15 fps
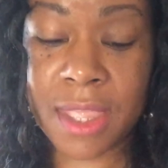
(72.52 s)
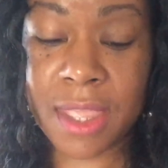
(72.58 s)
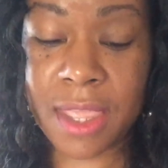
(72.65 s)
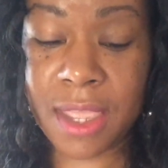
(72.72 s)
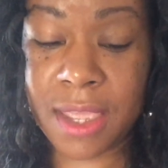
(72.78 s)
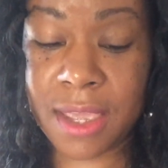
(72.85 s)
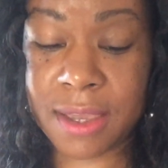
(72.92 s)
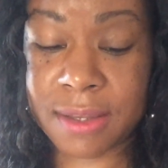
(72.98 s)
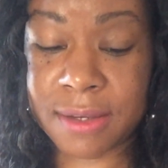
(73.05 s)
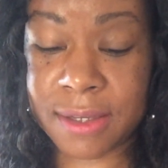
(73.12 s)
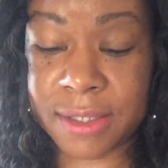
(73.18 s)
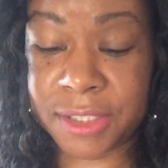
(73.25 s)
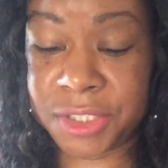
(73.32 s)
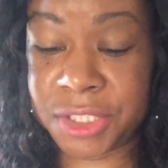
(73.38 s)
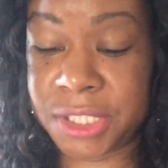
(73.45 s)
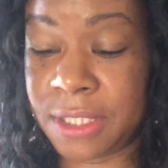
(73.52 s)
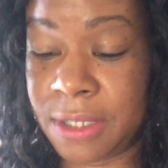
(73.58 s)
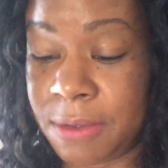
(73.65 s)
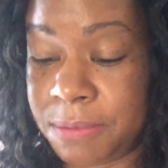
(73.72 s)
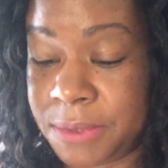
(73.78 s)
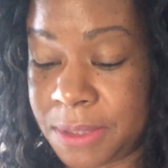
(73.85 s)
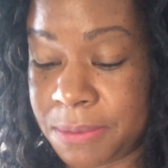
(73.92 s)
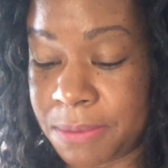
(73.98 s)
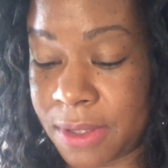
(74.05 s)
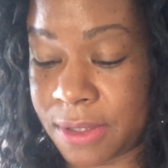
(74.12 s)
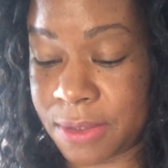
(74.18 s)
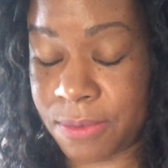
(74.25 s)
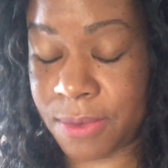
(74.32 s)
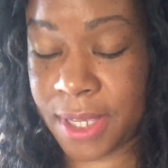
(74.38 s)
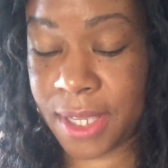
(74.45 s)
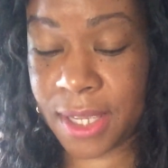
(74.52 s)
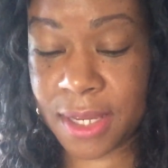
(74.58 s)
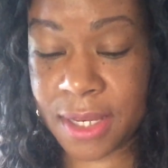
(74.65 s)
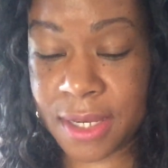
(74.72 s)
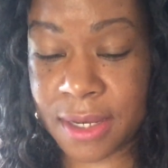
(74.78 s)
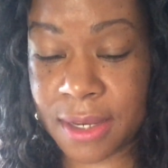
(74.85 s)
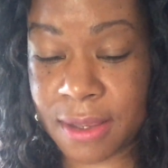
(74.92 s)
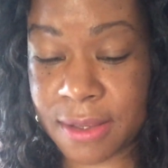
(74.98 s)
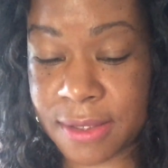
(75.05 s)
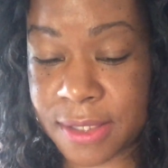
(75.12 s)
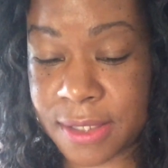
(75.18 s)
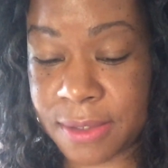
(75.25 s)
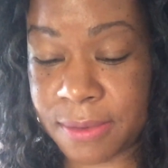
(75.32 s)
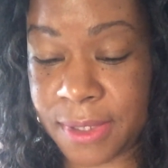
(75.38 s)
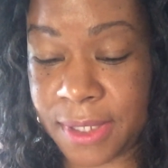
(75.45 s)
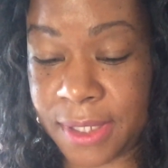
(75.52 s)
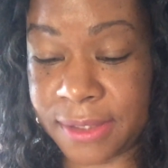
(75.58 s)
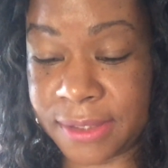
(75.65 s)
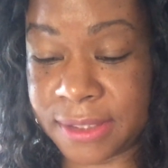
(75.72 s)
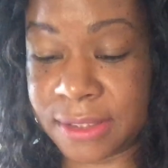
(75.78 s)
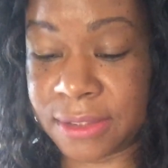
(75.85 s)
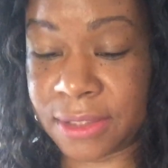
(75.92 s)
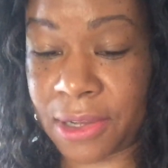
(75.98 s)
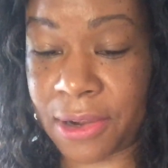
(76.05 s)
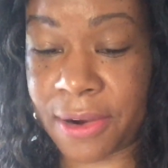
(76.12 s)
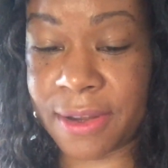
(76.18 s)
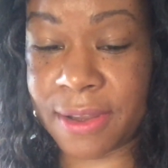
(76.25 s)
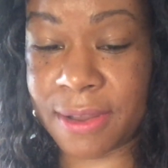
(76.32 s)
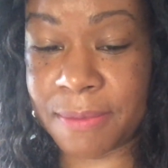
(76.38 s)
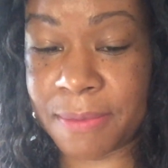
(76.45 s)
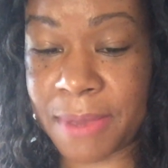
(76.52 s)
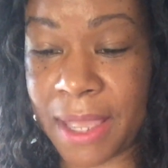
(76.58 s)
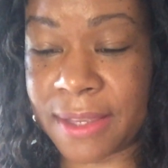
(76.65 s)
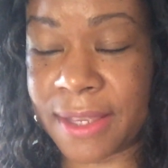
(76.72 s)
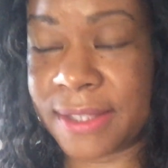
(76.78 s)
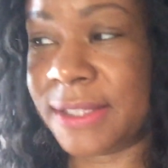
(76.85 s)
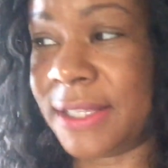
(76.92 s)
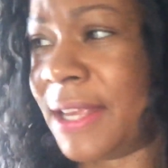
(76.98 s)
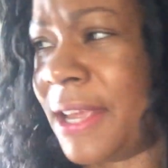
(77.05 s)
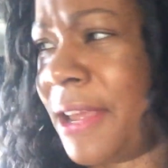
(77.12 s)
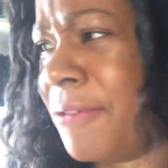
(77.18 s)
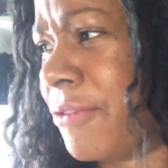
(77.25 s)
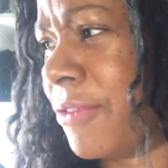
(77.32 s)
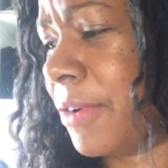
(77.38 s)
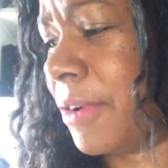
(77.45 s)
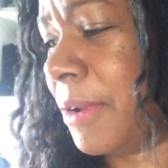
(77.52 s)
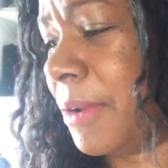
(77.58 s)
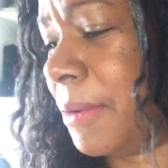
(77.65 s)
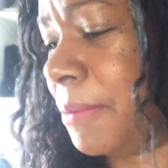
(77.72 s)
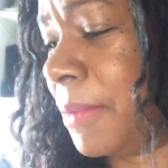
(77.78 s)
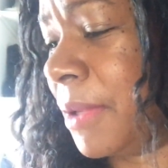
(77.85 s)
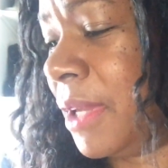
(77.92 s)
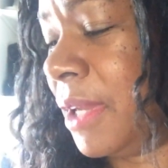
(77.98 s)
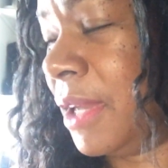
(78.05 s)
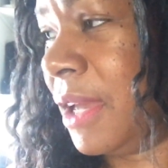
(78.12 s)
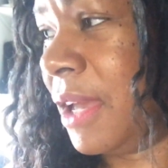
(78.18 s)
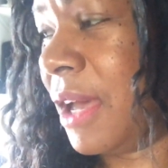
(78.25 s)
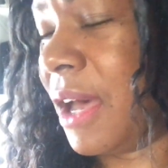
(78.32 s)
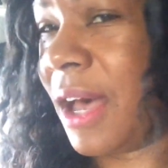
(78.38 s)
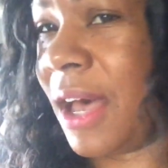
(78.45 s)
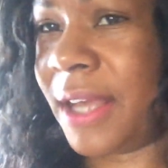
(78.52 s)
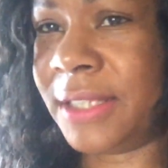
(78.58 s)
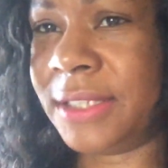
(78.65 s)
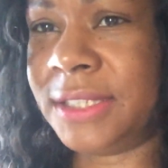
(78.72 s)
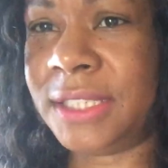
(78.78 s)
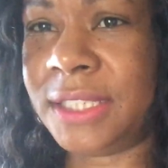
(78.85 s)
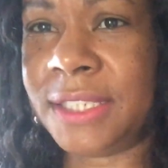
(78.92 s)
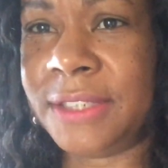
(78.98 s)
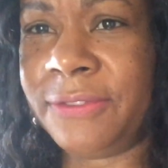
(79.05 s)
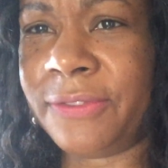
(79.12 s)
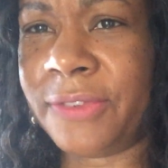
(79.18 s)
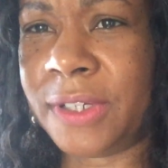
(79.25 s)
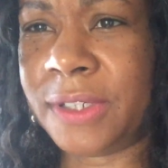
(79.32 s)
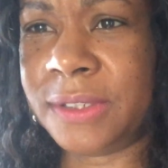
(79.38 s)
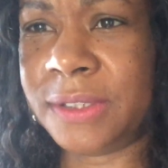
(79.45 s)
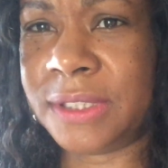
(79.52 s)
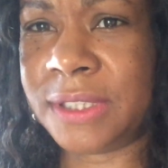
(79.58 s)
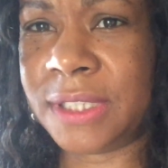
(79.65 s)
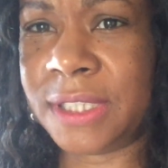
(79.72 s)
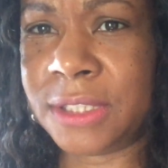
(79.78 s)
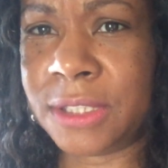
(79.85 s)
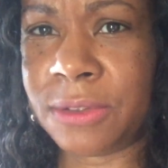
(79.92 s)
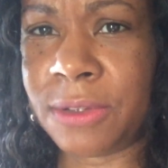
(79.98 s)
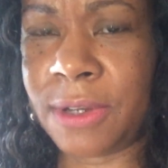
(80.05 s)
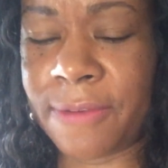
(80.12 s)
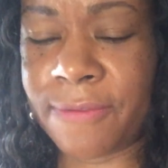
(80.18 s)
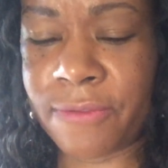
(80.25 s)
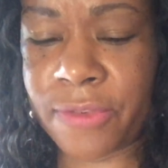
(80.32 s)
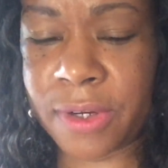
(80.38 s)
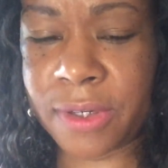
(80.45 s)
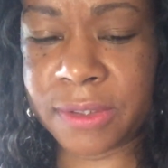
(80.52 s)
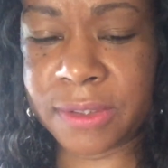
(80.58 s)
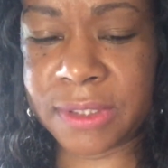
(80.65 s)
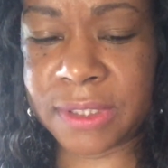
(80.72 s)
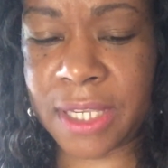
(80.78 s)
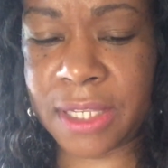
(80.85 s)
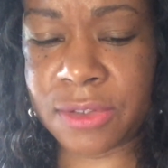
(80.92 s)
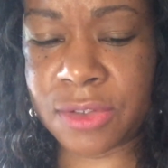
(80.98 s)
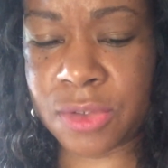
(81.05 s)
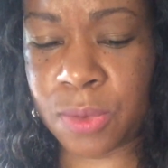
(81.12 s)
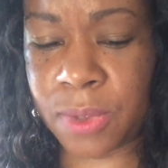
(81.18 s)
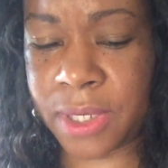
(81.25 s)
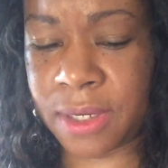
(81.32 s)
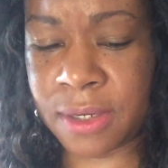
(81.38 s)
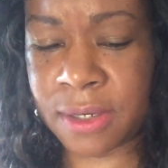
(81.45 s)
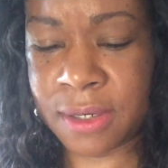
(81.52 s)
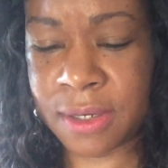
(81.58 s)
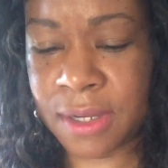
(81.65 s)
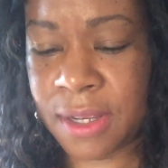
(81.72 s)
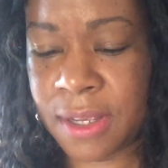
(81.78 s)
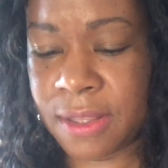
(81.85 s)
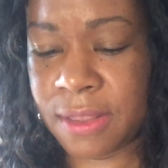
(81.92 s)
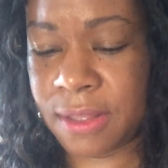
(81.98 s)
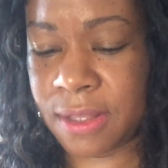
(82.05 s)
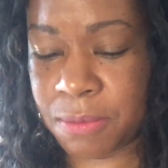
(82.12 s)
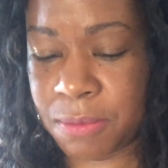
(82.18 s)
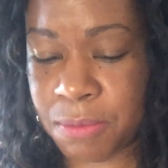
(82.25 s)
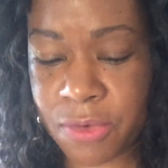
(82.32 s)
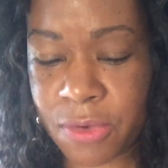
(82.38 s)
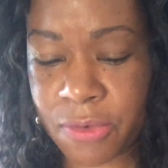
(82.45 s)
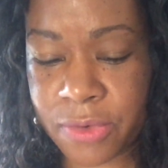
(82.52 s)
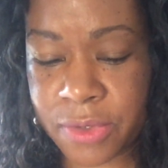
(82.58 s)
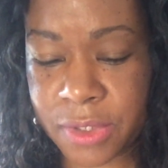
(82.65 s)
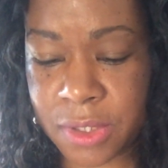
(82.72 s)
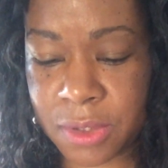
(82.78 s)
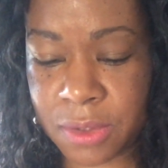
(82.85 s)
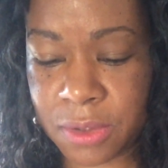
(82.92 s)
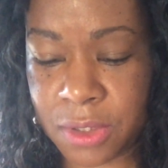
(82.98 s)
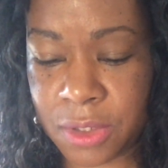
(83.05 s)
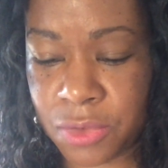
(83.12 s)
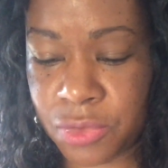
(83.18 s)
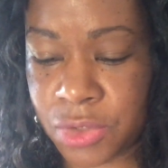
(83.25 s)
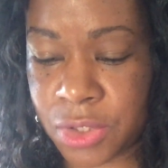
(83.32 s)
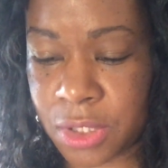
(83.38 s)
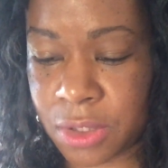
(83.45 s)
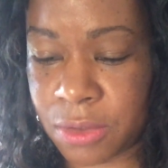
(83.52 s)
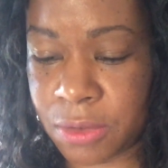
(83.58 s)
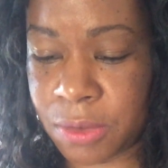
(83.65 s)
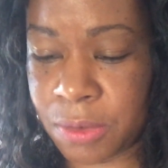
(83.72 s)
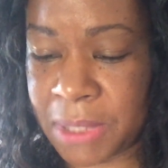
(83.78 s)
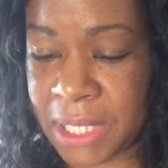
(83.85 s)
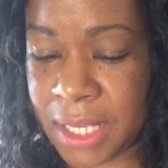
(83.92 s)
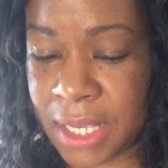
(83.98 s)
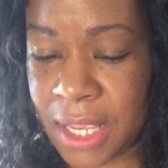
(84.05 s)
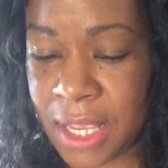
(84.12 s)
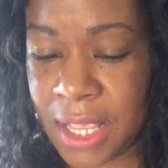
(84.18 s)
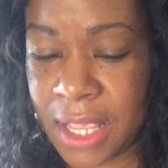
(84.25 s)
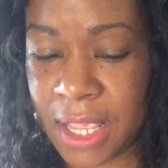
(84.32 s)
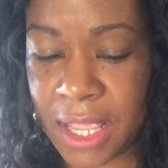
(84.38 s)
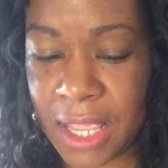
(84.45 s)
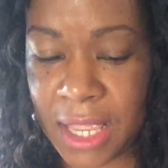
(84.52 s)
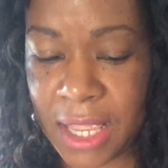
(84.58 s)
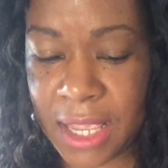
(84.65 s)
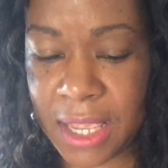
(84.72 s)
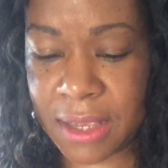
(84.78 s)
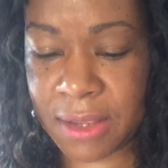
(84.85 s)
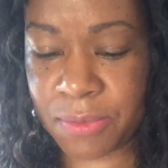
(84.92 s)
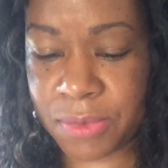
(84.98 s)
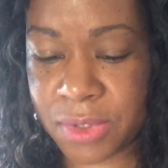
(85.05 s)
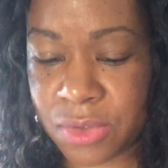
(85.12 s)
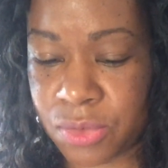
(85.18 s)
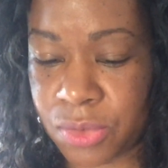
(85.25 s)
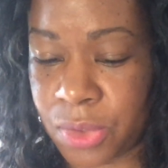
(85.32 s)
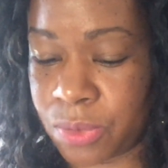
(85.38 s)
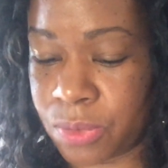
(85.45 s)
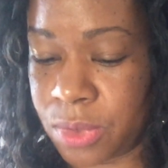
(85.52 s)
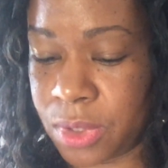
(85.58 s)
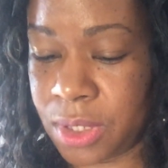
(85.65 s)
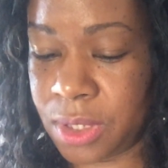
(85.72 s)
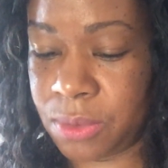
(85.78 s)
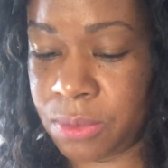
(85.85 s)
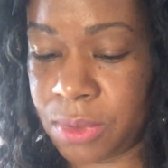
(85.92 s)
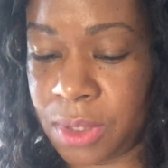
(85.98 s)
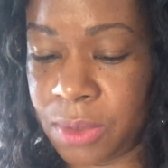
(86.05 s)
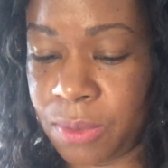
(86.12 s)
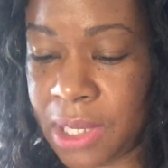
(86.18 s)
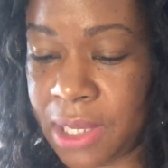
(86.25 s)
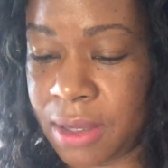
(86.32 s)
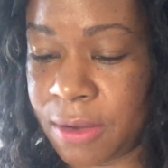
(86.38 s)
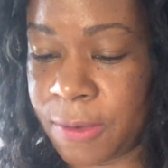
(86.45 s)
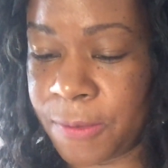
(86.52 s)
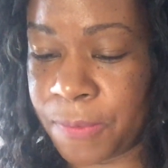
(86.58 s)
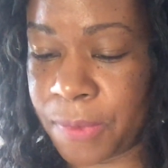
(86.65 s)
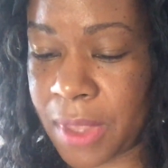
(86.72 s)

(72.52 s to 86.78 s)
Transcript: and she helped him on the way to his stardom. I guess he came from IG first, Instagram first, and Twitter. Then he moved over to YouTube and was doing really well.